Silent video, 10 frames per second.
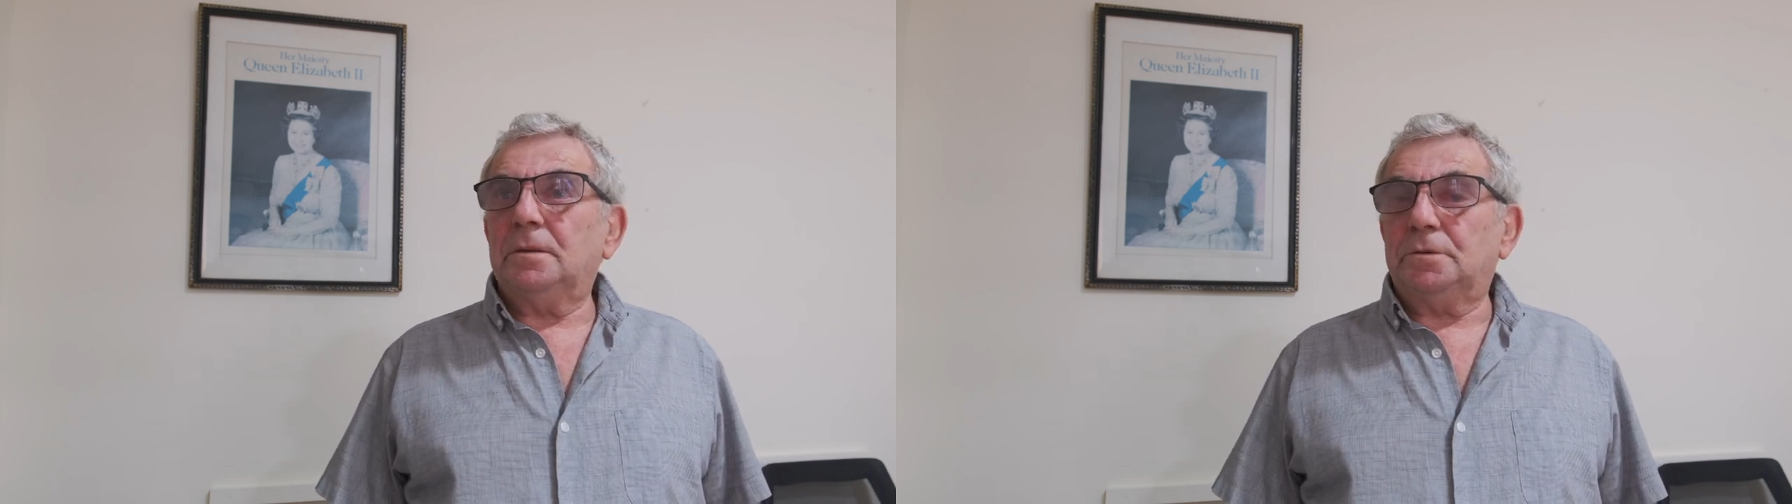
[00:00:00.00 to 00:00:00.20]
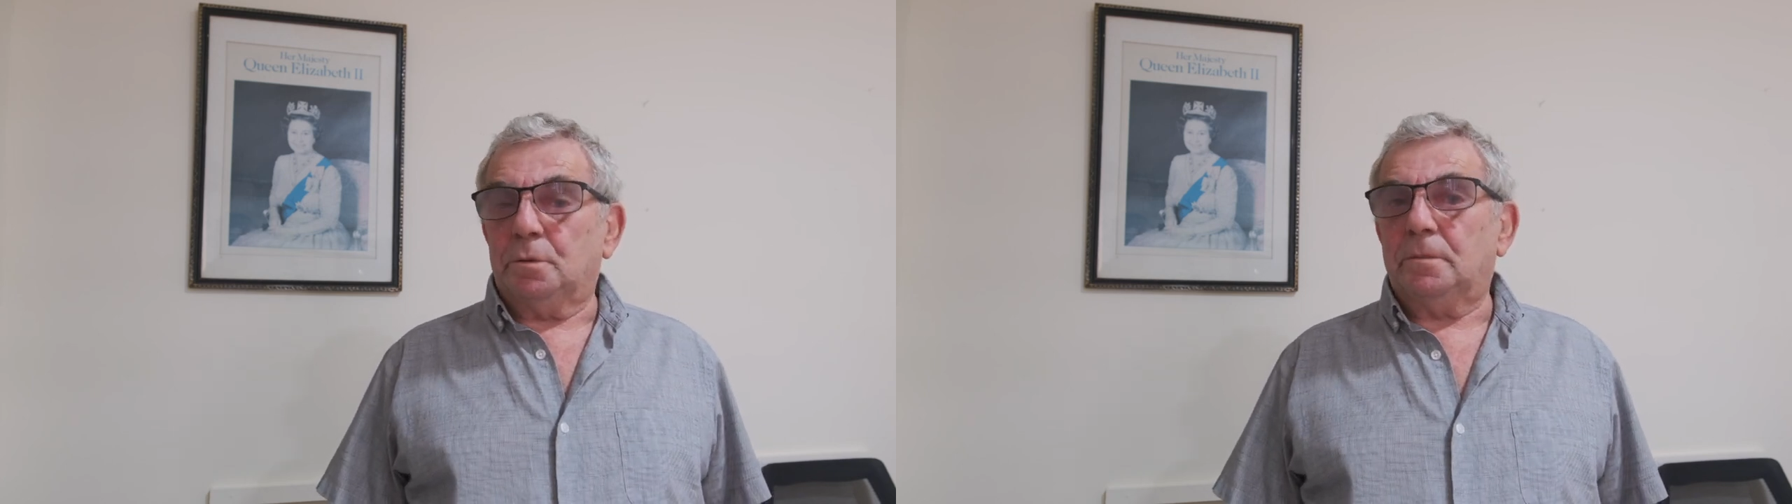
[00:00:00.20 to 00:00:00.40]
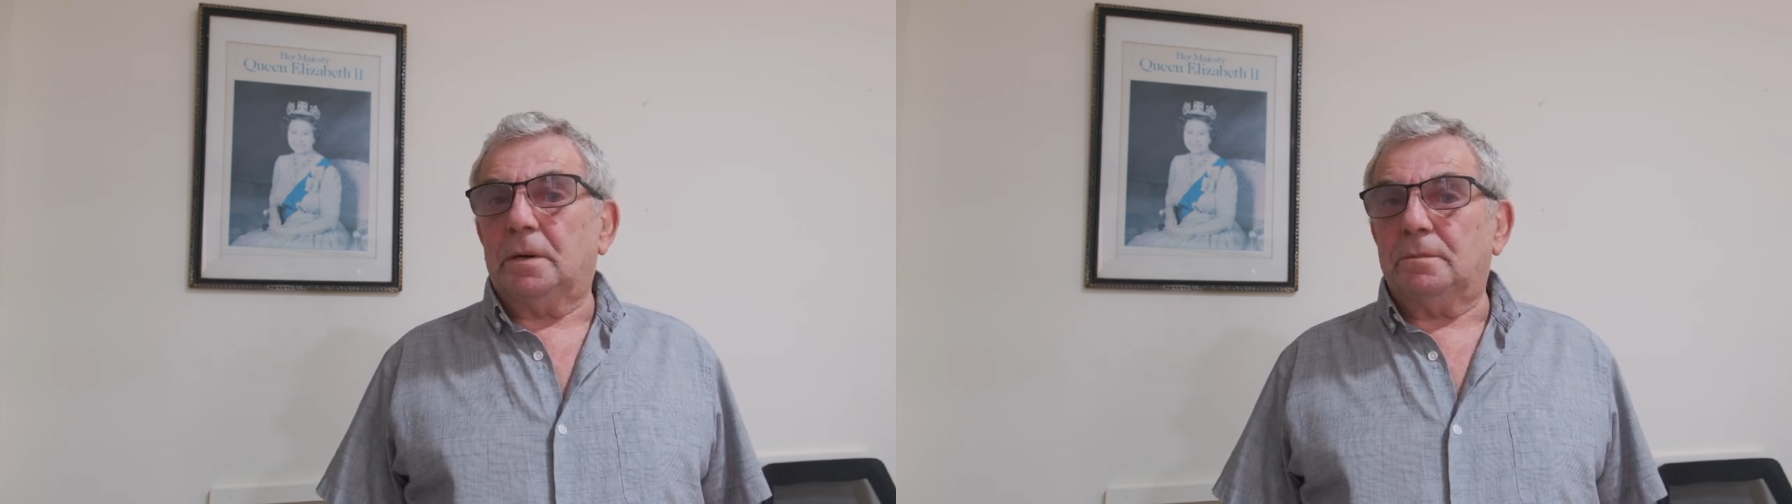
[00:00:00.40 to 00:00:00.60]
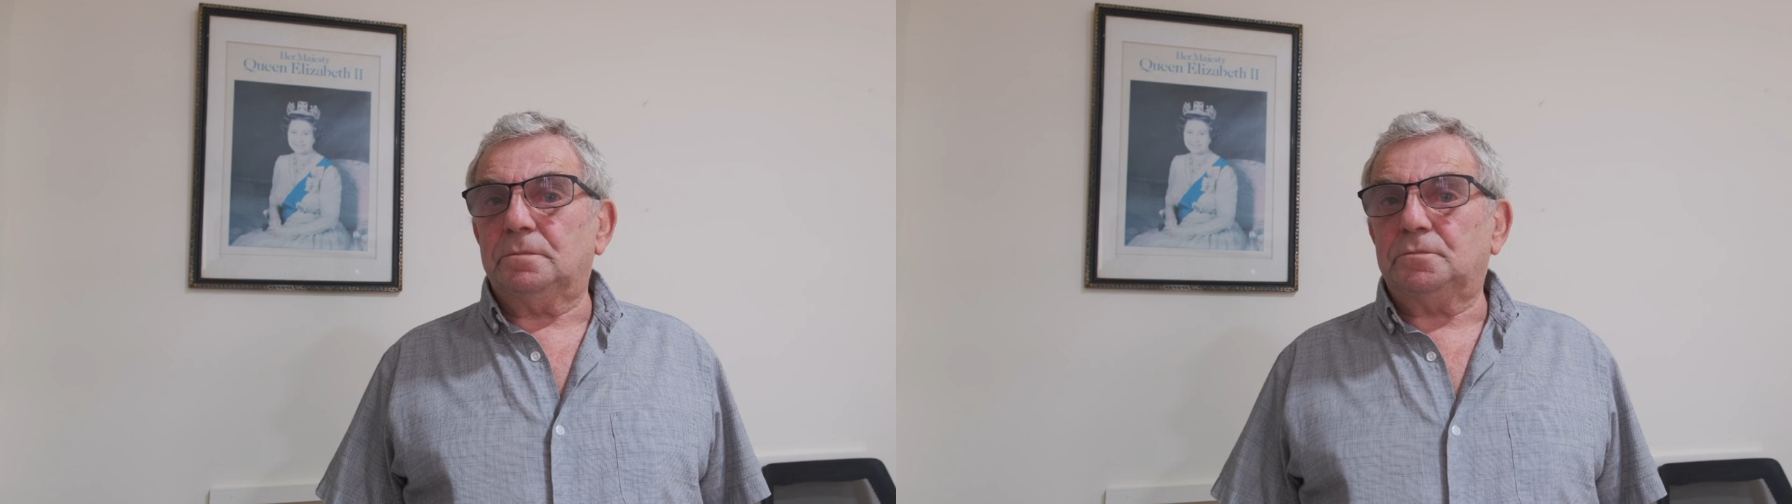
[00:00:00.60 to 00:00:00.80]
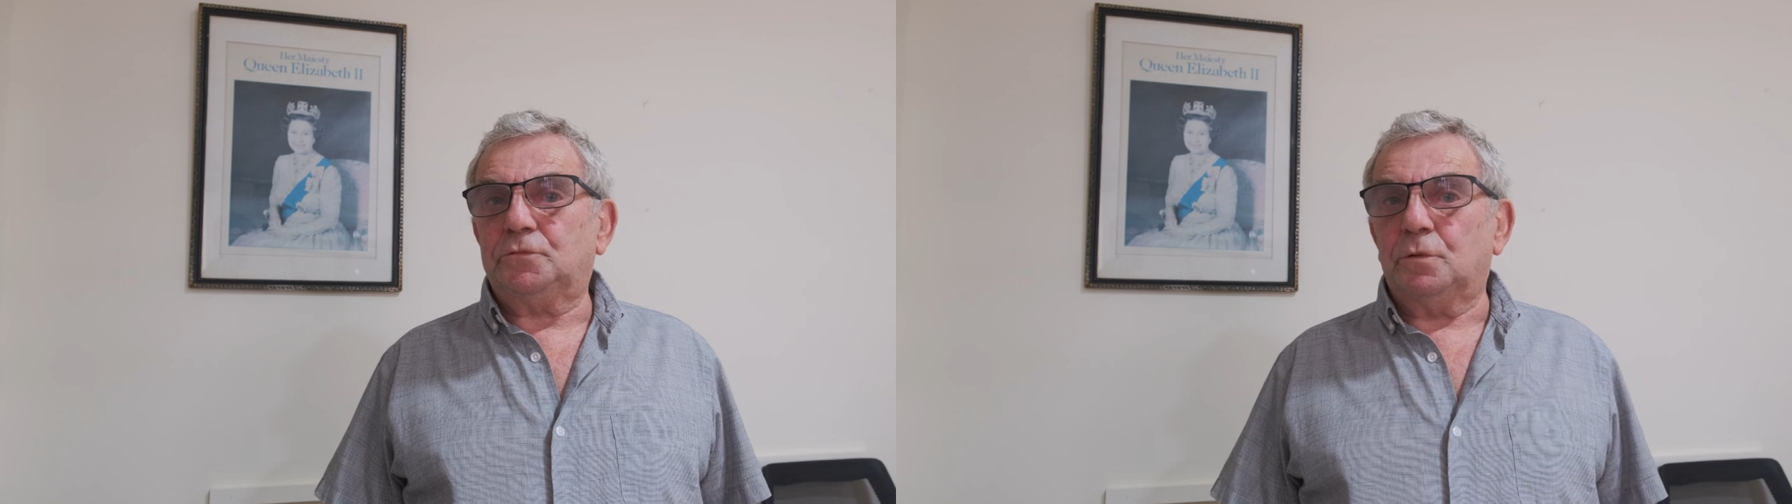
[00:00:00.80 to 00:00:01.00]
to my,
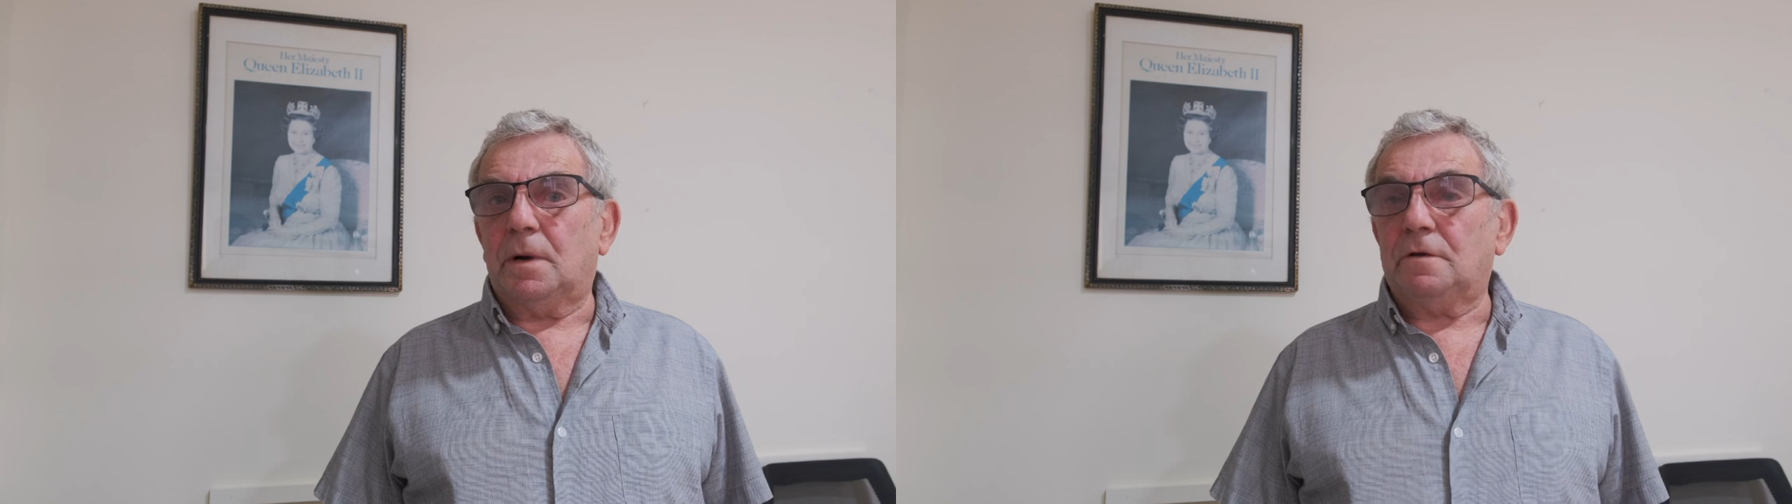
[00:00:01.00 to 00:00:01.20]
to my